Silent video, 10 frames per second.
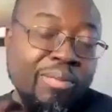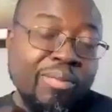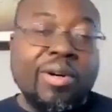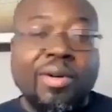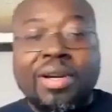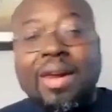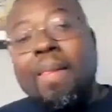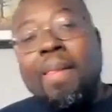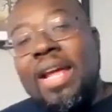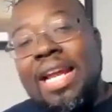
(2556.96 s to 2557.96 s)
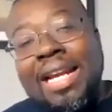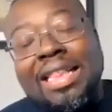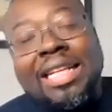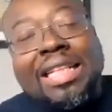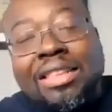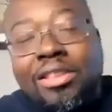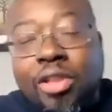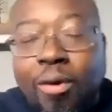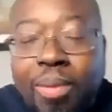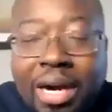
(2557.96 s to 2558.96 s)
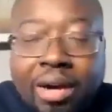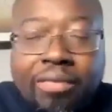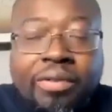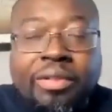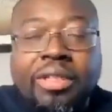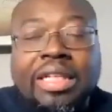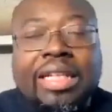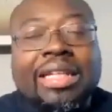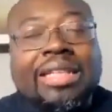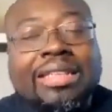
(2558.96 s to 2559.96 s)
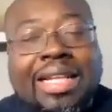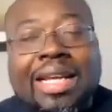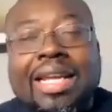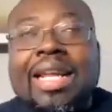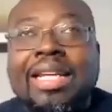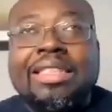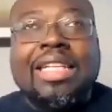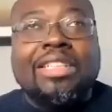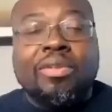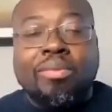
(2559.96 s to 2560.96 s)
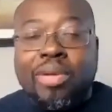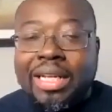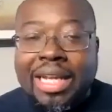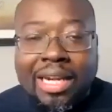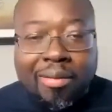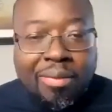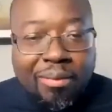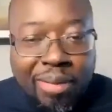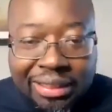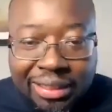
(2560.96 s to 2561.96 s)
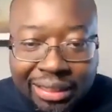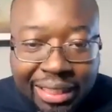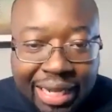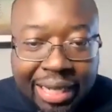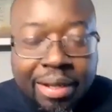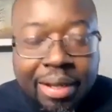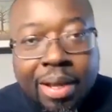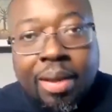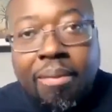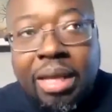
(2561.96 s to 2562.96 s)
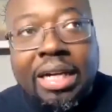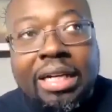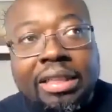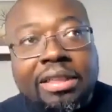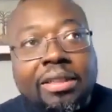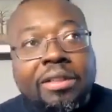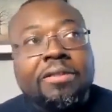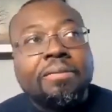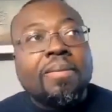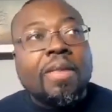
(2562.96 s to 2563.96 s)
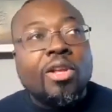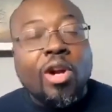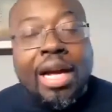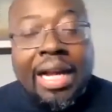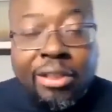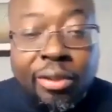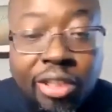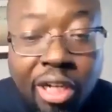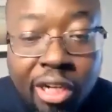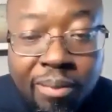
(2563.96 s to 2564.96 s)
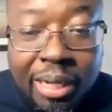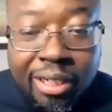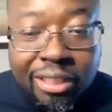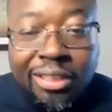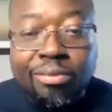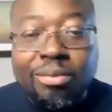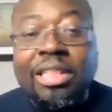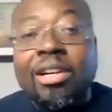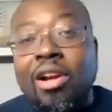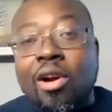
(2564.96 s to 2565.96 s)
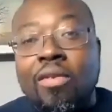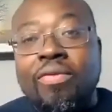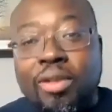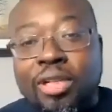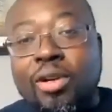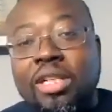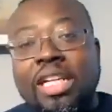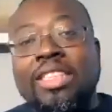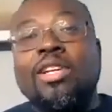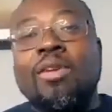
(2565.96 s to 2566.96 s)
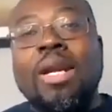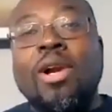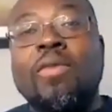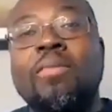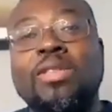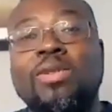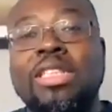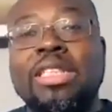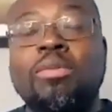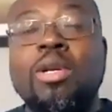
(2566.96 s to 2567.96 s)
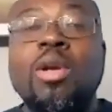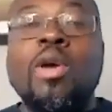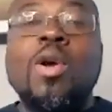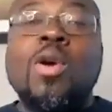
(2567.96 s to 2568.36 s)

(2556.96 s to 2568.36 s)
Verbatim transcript: Bro, bro, and I think that's so powerful in this day and age that you're bringing that up and mentioning that because you know as you're talking about us sharing our you know kind of talking about our mentorship